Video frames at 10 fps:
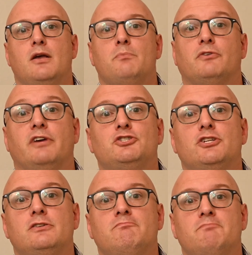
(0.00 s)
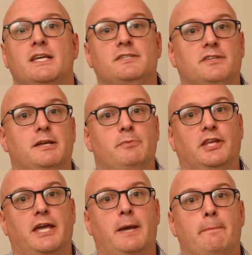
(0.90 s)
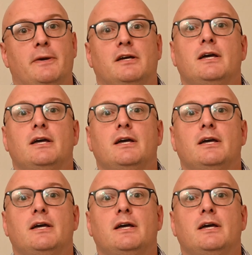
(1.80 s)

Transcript: Prevention is the name of the game,